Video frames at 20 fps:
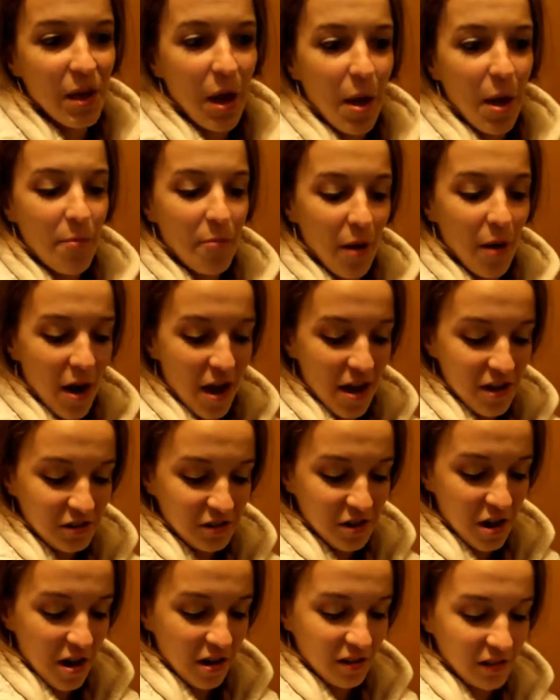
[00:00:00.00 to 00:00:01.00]
I
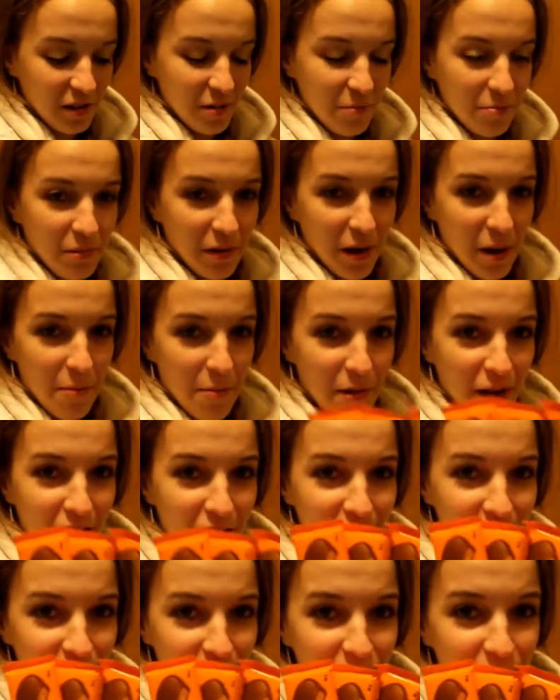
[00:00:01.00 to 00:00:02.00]
bought
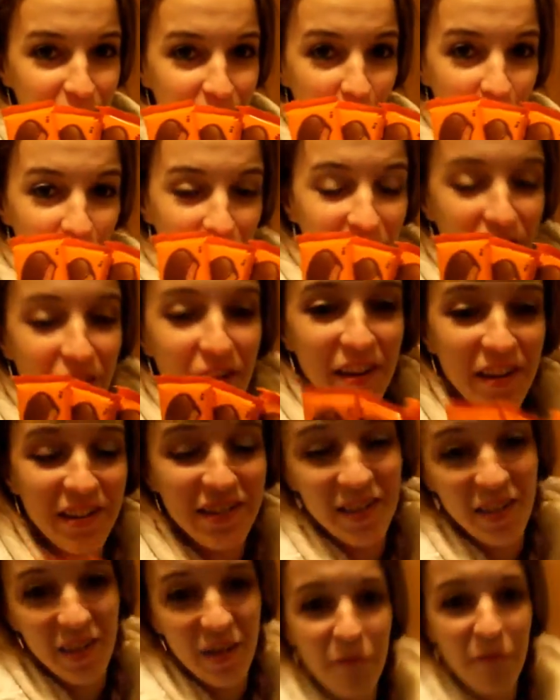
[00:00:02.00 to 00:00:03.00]
4 things
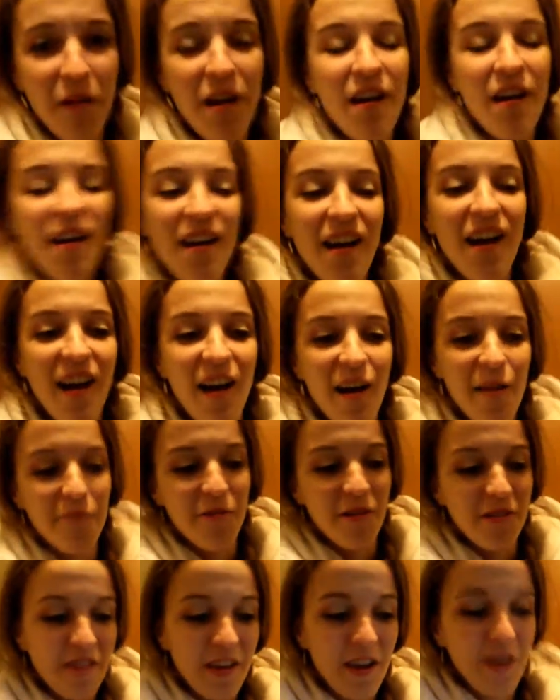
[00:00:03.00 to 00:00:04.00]
of them.
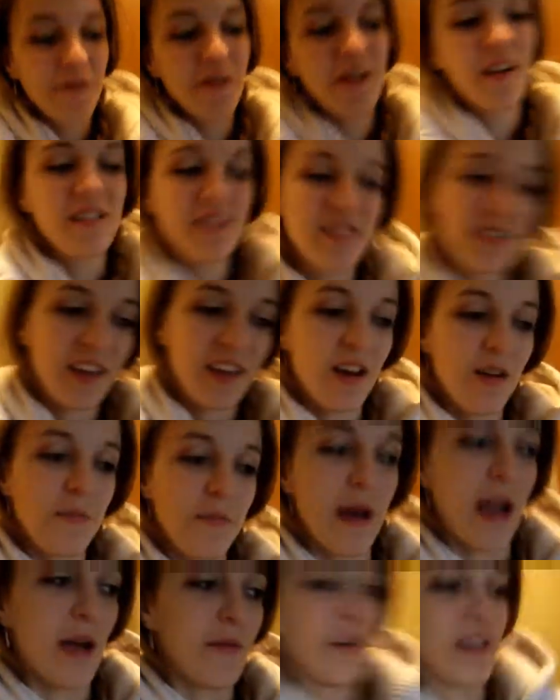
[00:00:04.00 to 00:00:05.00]
They were on sale,
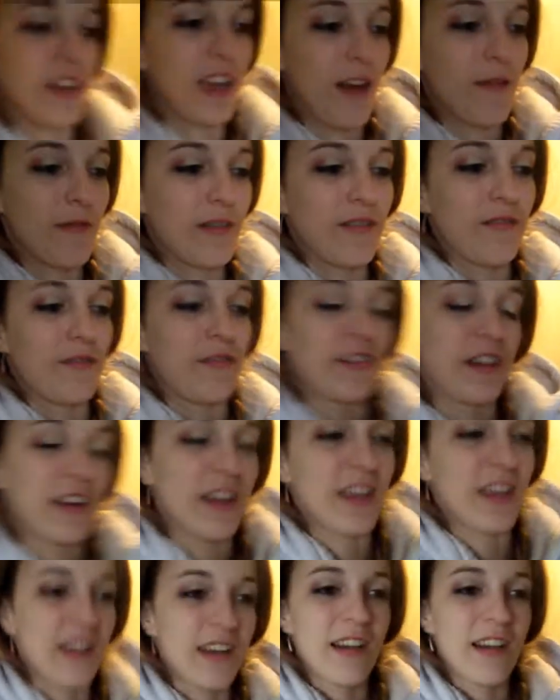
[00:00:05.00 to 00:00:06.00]
buy one, get one
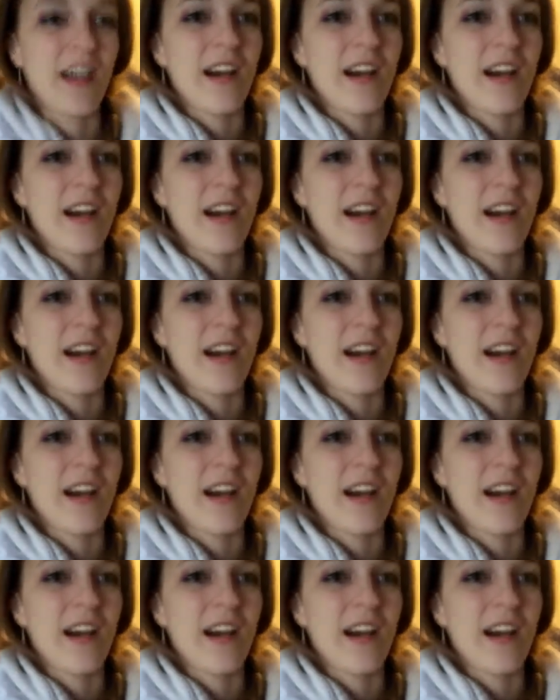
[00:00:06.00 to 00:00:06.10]
free.